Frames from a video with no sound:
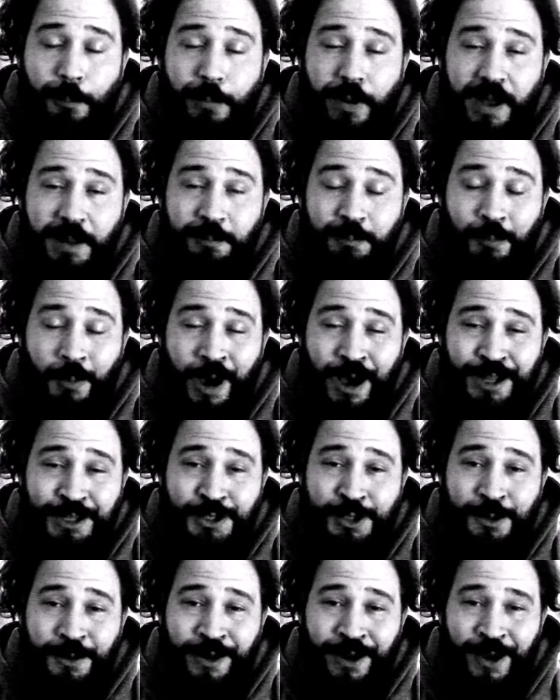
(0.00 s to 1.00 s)
but
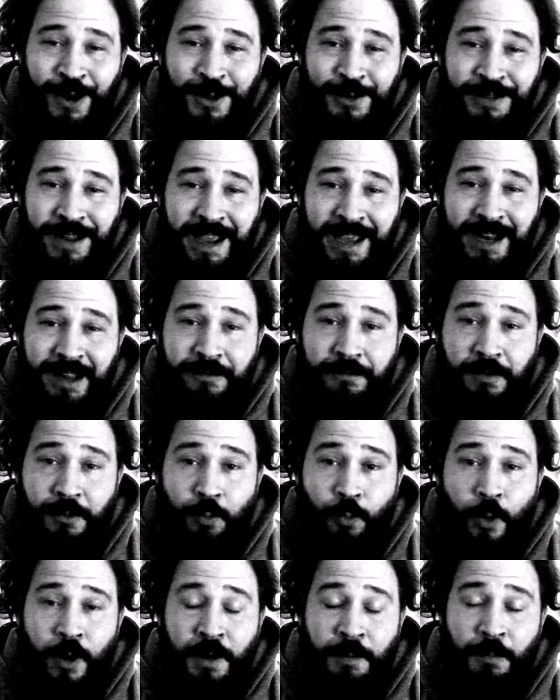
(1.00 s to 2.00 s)
Montreal native
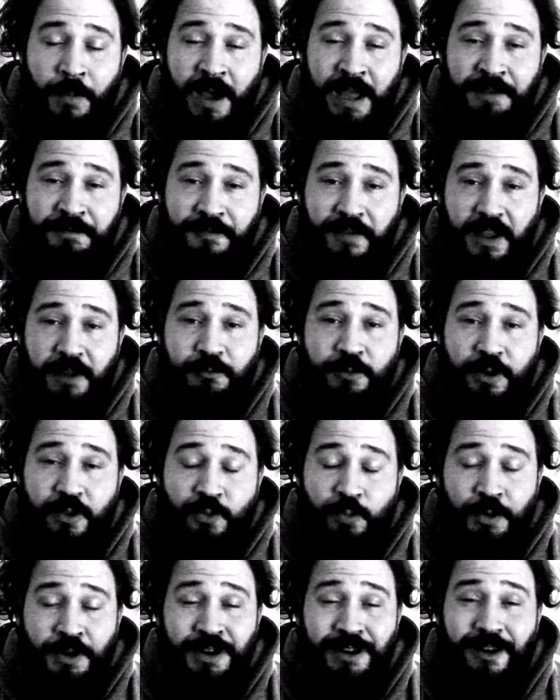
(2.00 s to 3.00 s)
and one of my
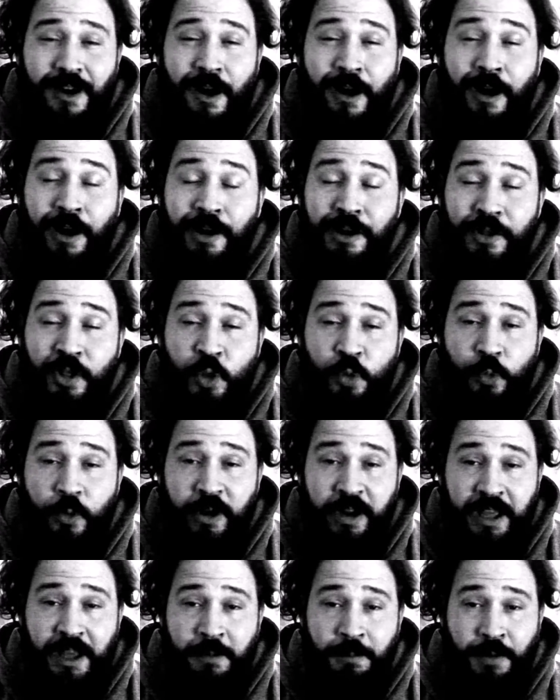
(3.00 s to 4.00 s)
favorites, one of the hardest
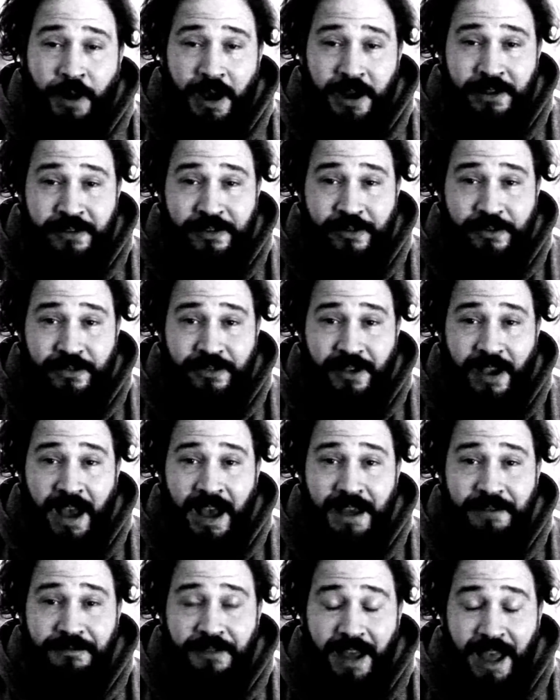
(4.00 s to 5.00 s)
working boxers
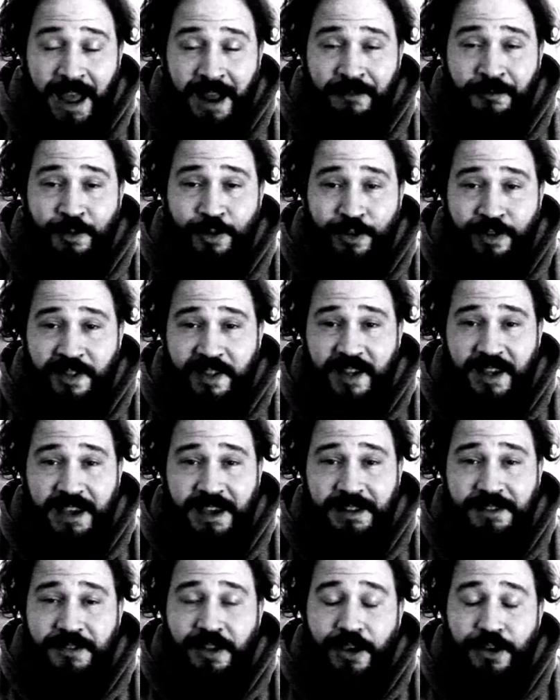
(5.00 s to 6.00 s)
I've ever
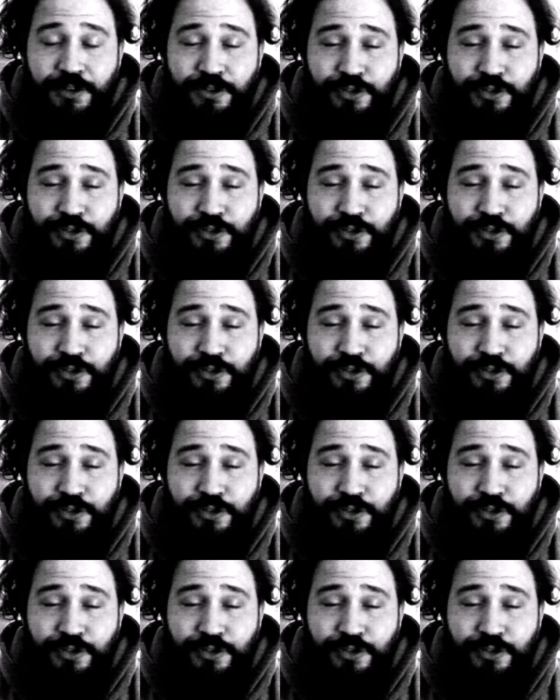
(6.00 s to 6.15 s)
seen,